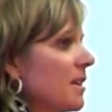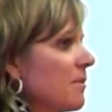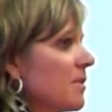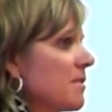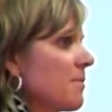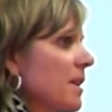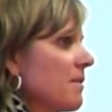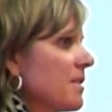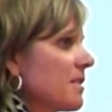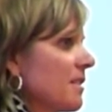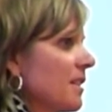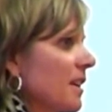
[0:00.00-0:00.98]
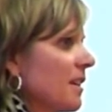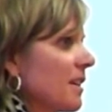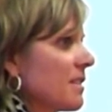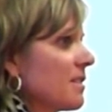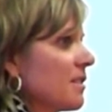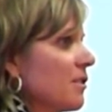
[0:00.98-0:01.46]
keep these babies in the
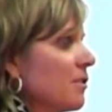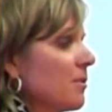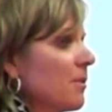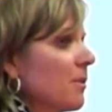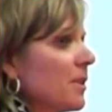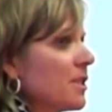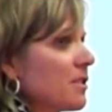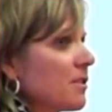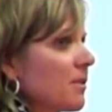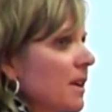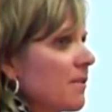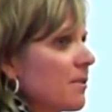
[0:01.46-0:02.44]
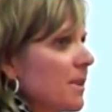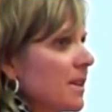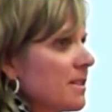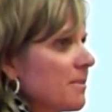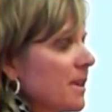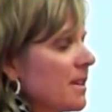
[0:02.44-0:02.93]
NICU. We just don't have the
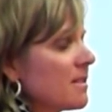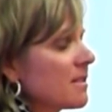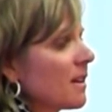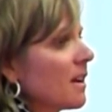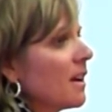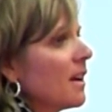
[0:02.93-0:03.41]
bed space.